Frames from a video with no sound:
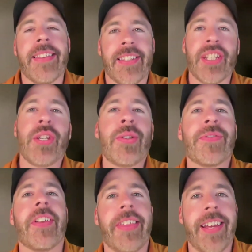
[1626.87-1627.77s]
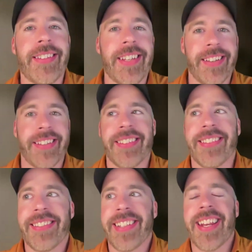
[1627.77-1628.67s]
a useful thing to
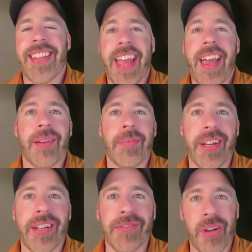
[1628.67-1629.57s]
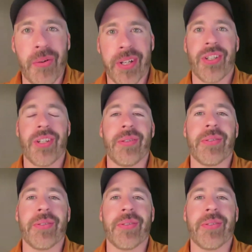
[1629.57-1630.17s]
get in the habit of going to,